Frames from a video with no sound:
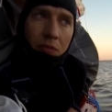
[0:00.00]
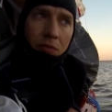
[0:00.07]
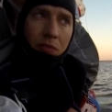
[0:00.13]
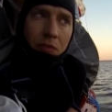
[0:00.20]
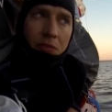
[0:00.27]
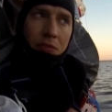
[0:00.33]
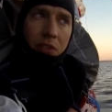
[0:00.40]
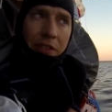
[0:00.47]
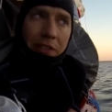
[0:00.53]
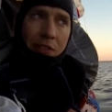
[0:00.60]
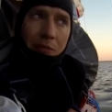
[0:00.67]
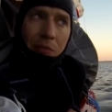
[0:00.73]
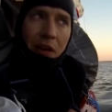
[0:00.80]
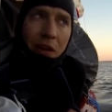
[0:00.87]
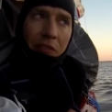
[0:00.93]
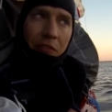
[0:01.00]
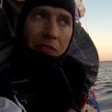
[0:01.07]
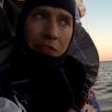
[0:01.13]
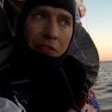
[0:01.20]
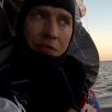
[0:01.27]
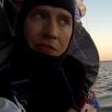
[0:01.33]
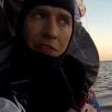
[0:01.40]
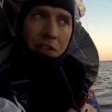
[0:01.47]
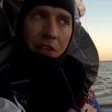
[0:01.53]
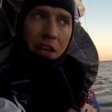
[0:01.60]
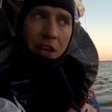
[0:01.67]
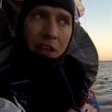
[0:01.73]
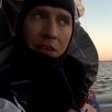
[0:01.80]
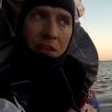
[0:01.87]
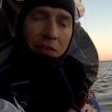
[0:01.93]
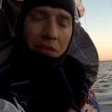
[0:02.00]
feels like it's about 58.